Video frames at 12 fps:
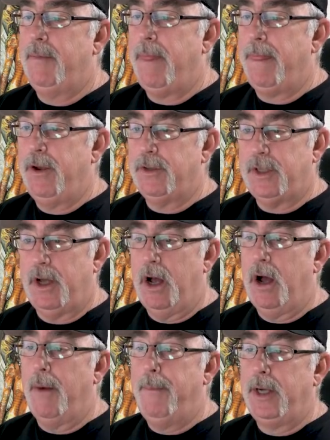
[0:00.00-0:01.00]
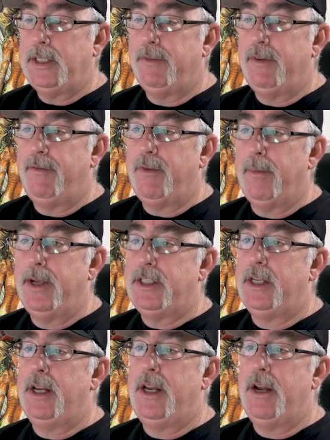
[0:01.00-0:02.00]
There's a bunch of
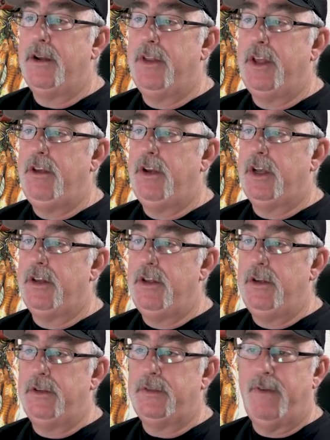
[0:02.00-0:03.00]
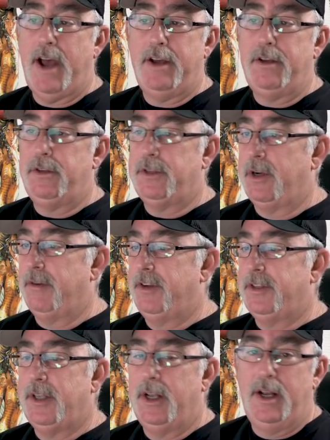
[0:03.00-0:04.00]
information in here that you can use, value, service.